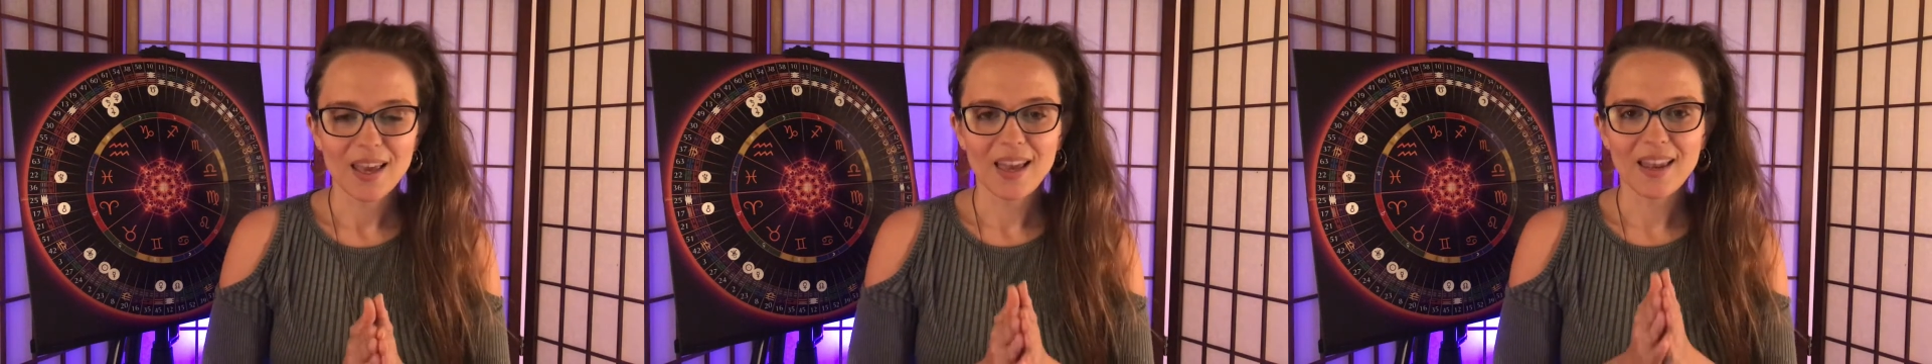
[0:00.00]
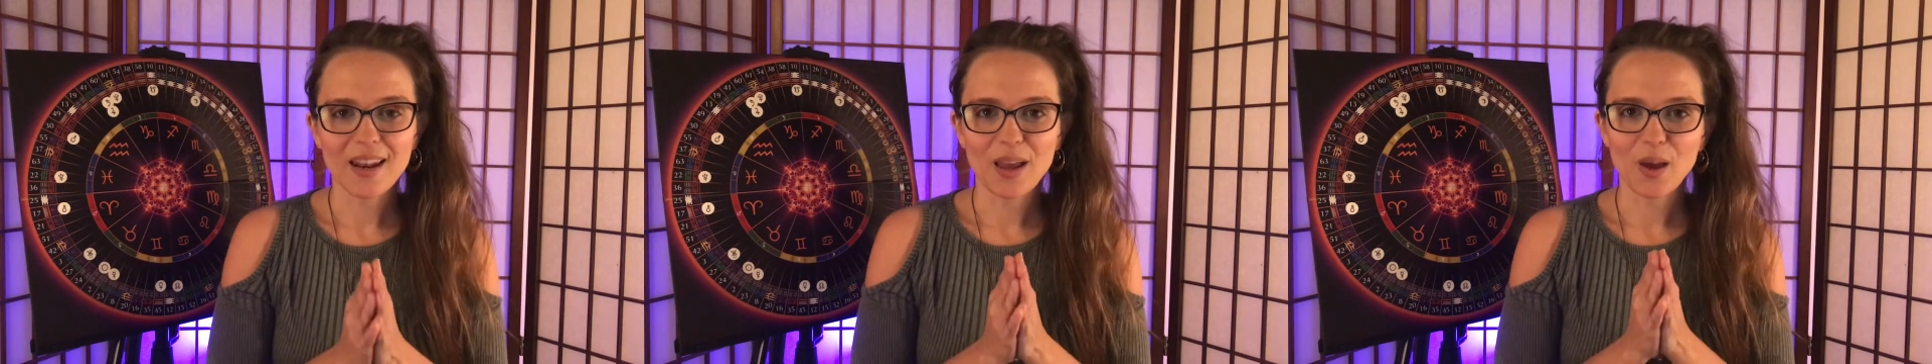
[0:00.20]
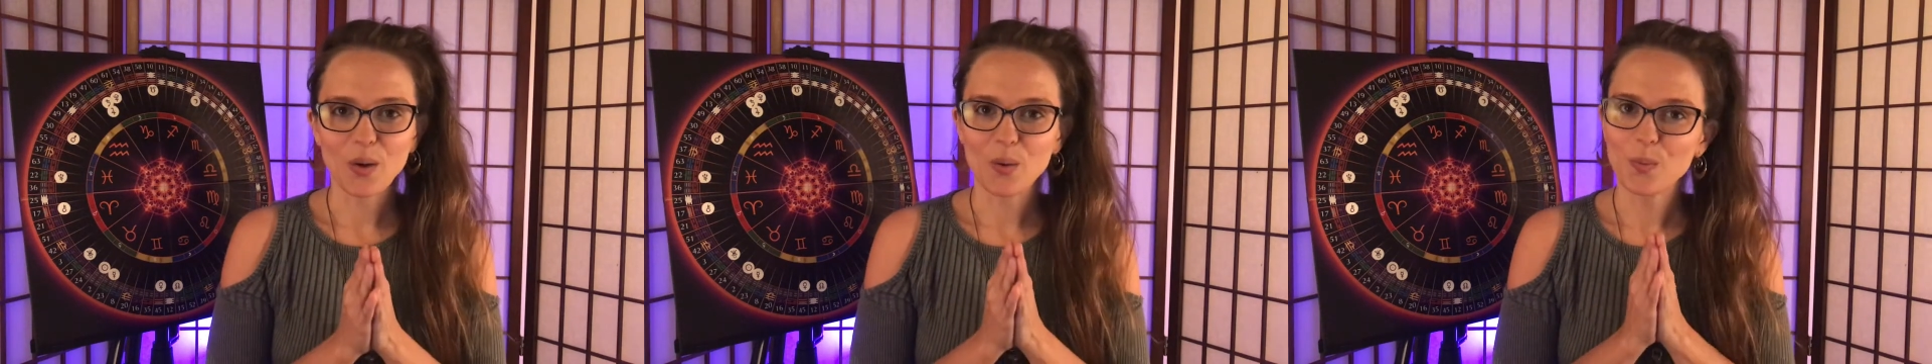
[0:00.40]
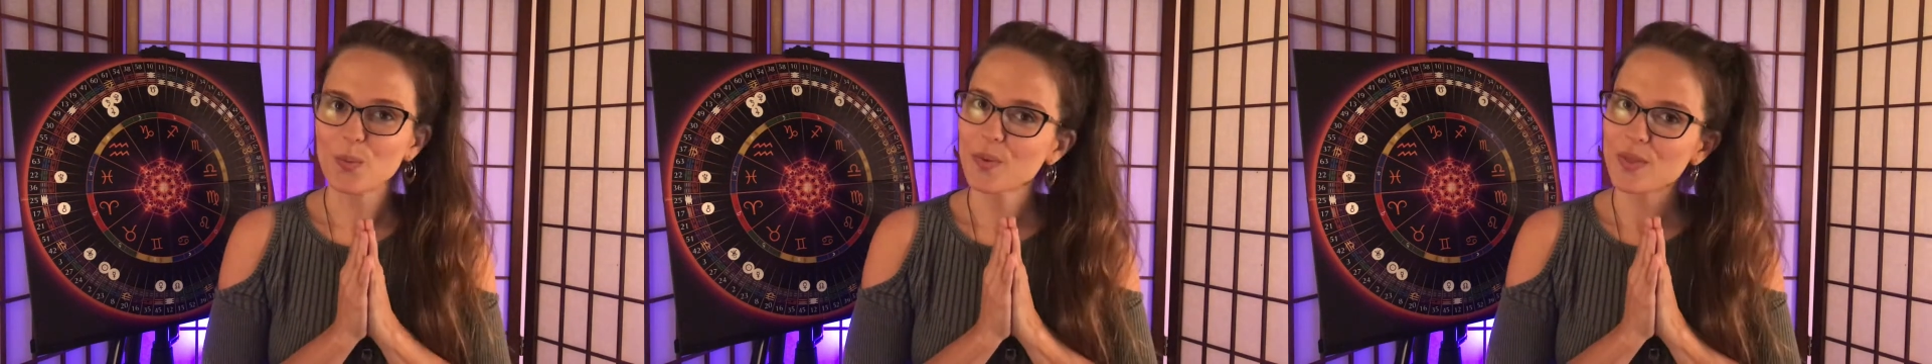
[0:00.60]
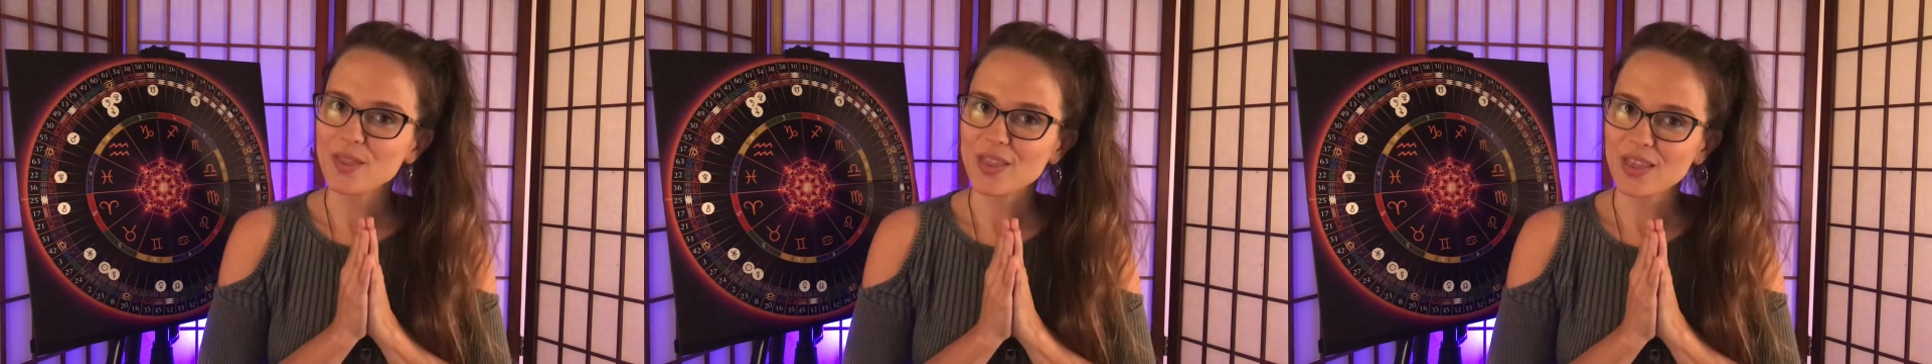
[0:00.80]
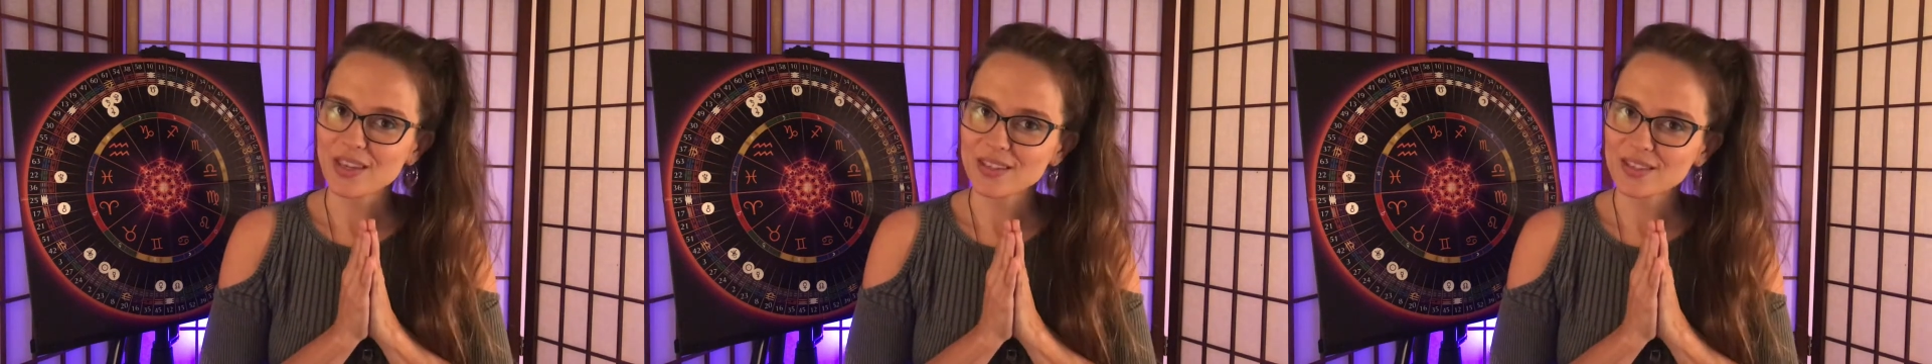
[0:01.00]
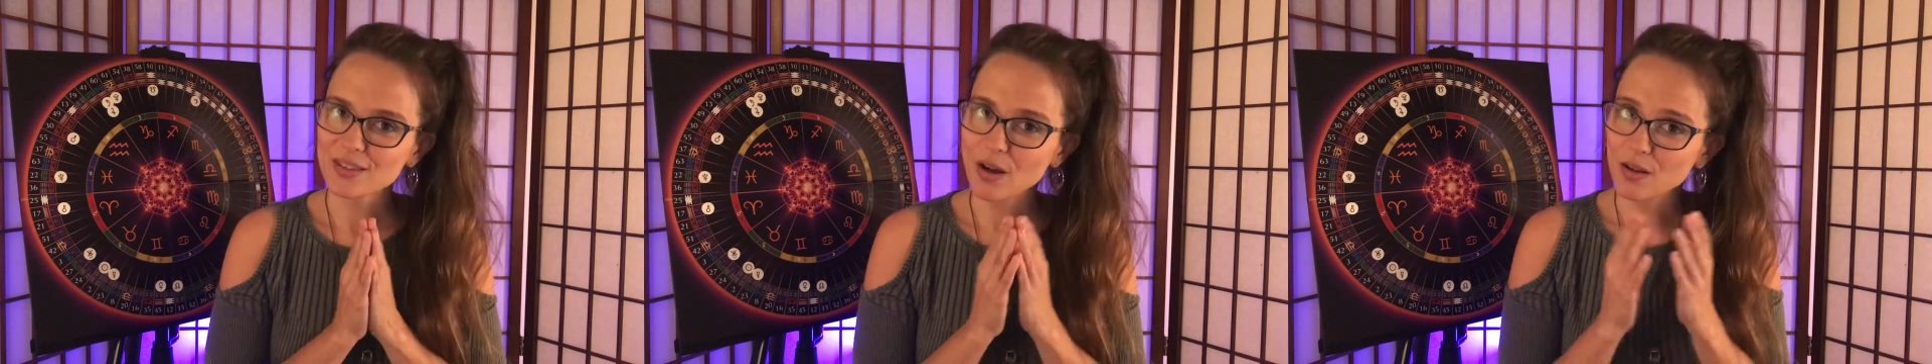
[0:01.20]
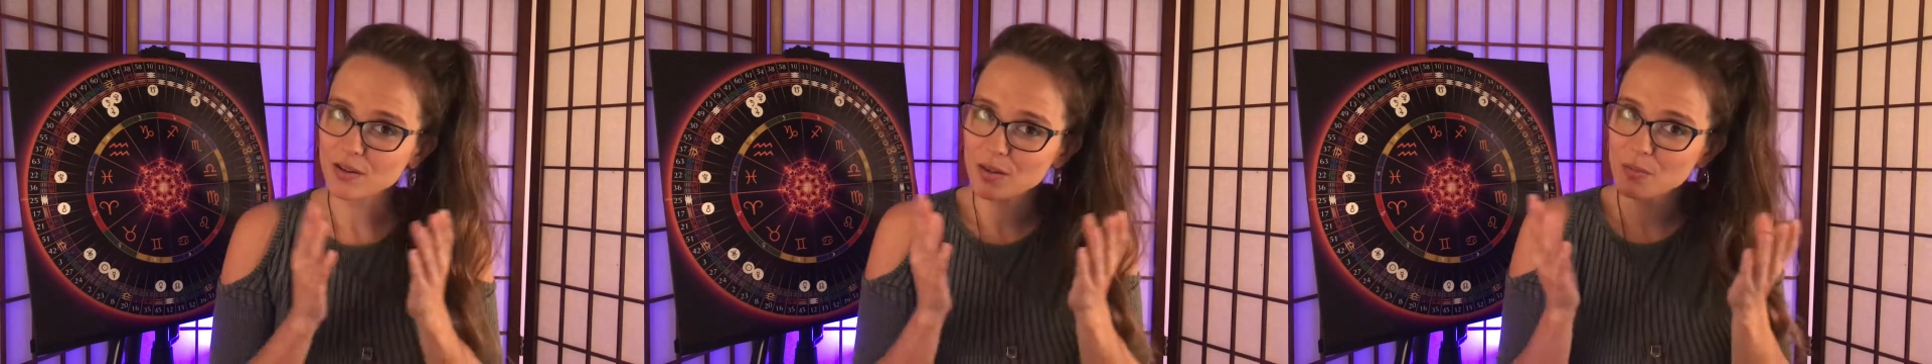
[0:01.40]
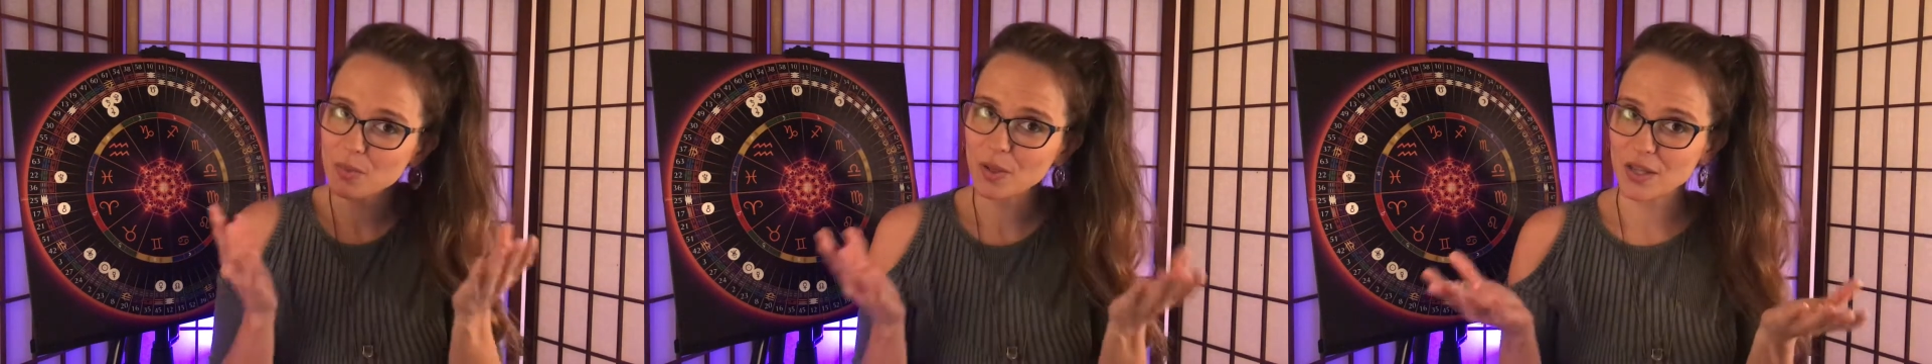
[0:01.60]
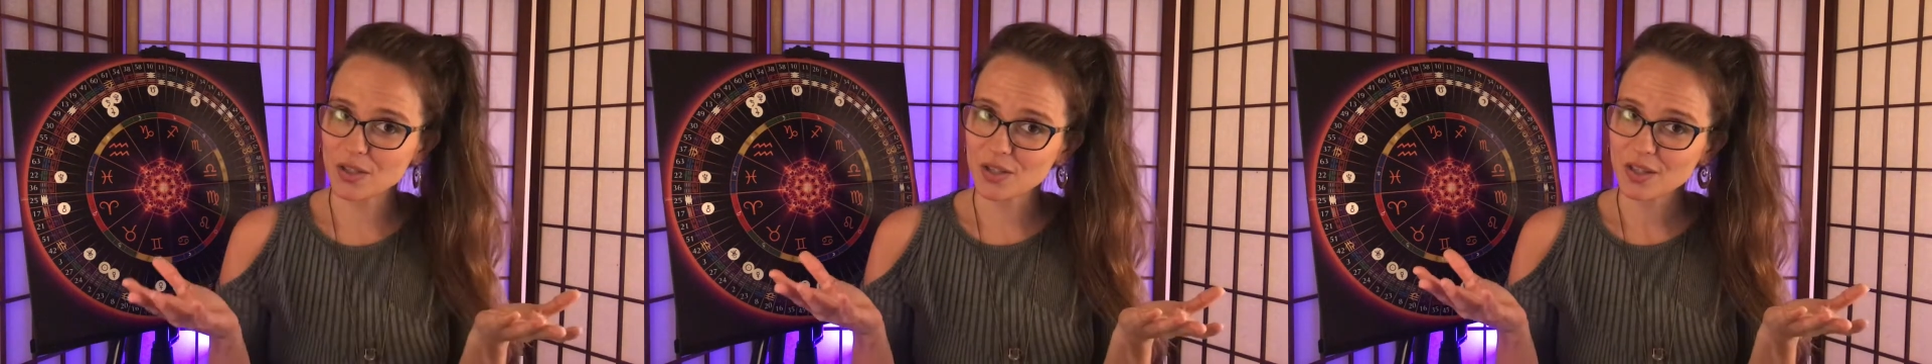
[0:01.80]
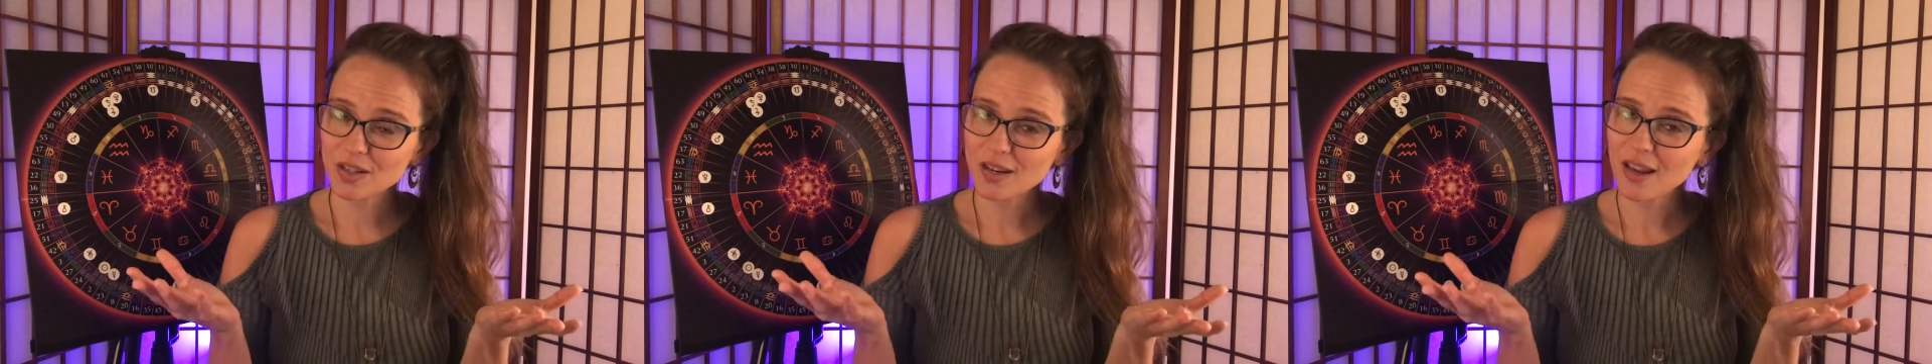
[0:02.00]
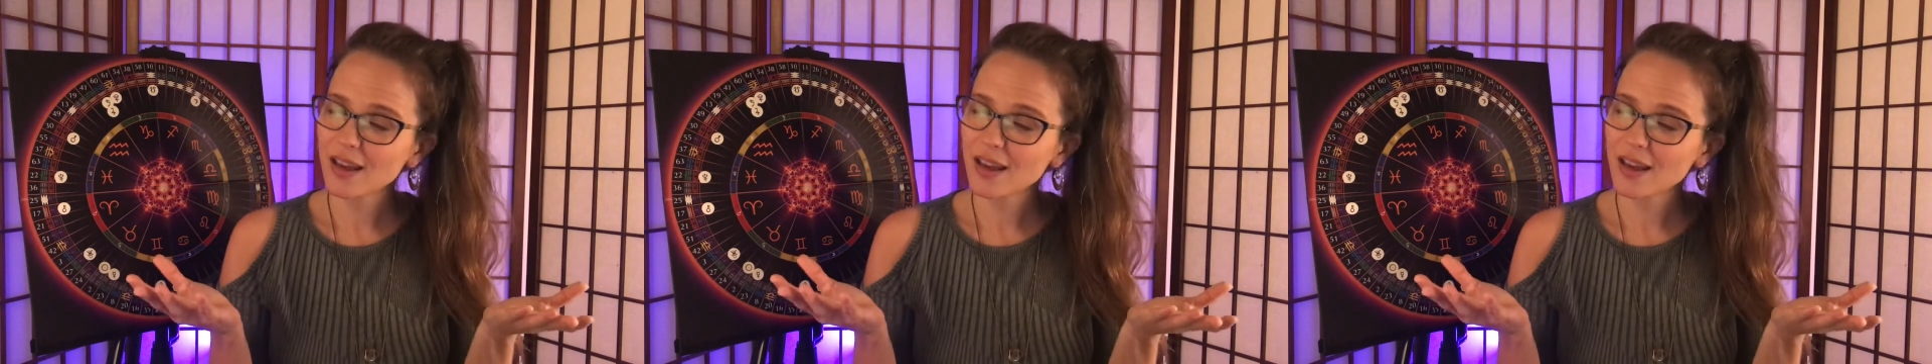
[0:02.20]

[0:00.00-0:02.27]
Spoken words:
And I hope this contemplation